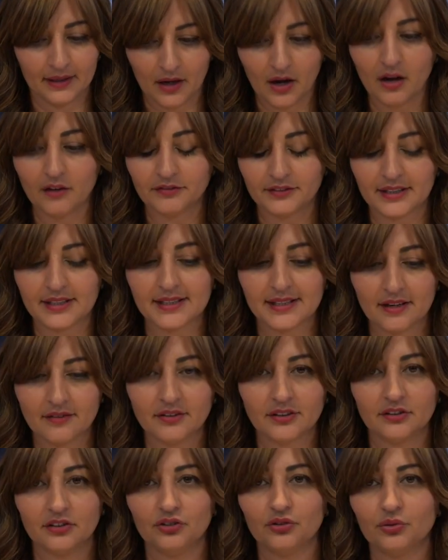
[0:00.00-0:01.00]
of the
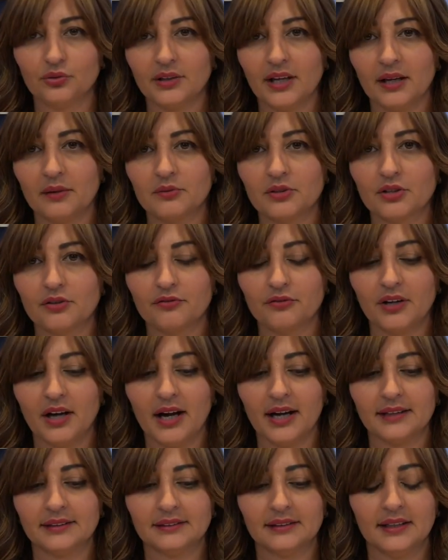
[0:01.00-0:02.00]
72 names of
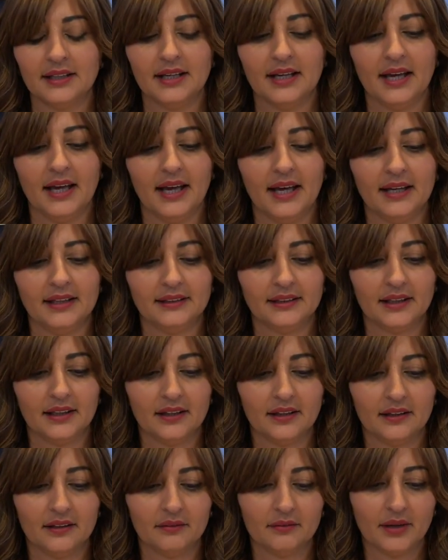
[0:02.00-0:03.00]
God, and
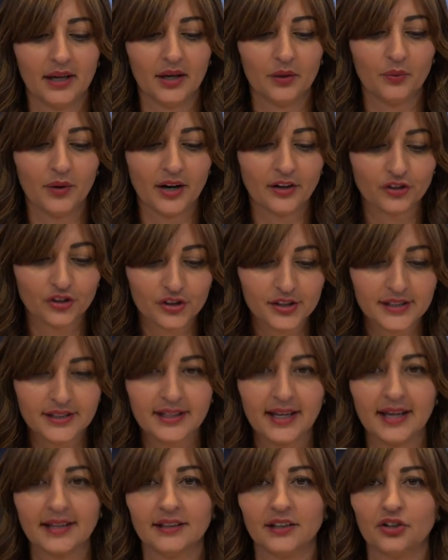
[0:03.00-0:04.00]
we
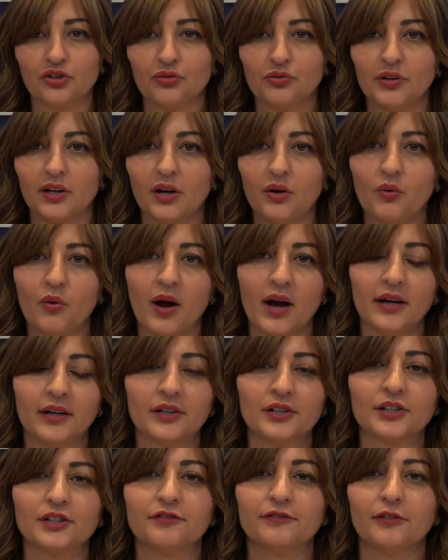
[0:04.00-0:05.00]
understand it
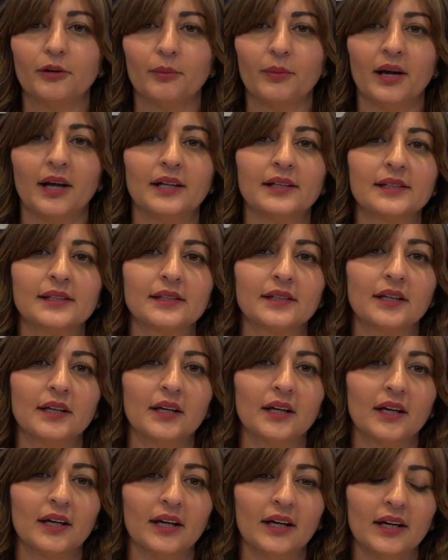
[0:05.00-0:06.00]
requires from us
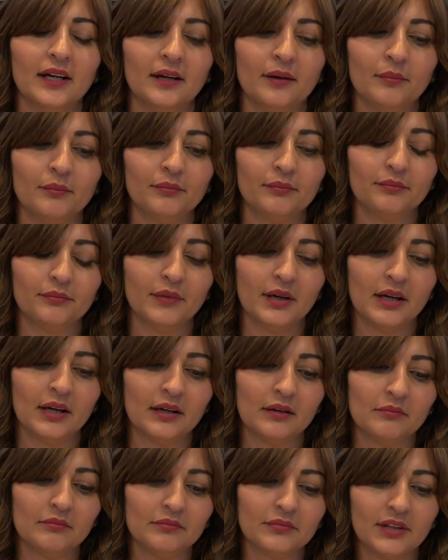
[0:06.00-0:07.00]

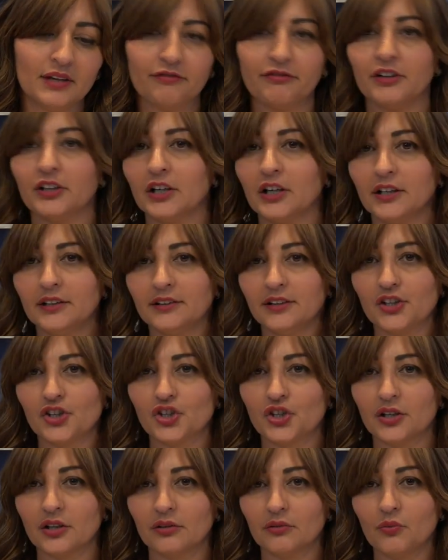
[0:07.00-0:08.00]
different
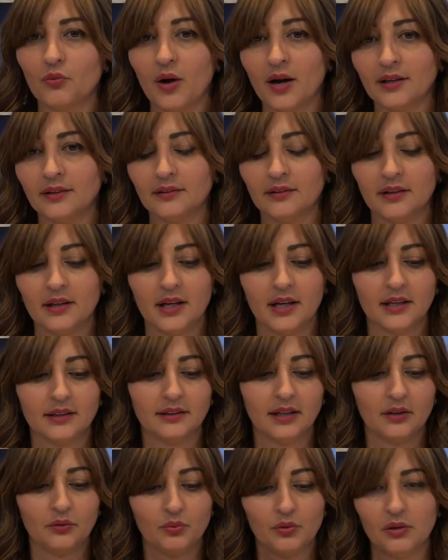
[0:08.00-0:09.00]
conditions. One,
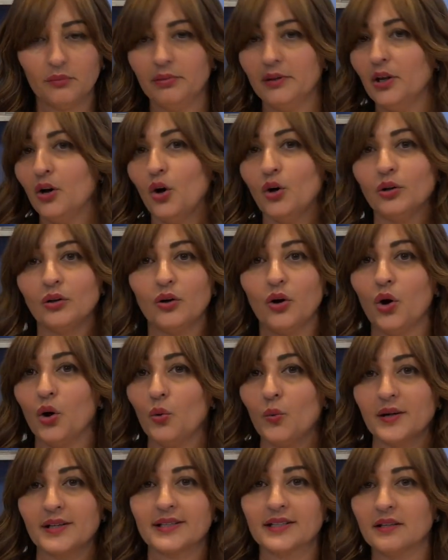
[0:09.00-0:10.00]
that will be
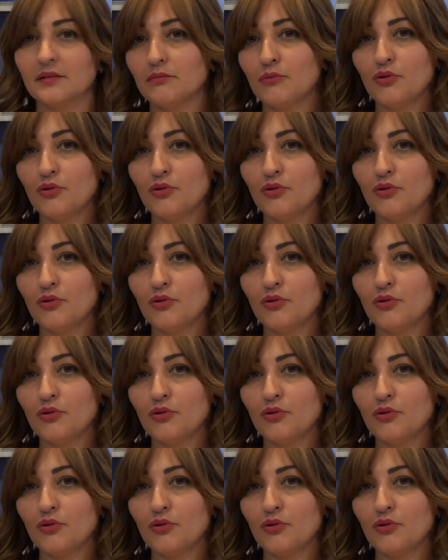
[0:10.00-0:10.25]
always in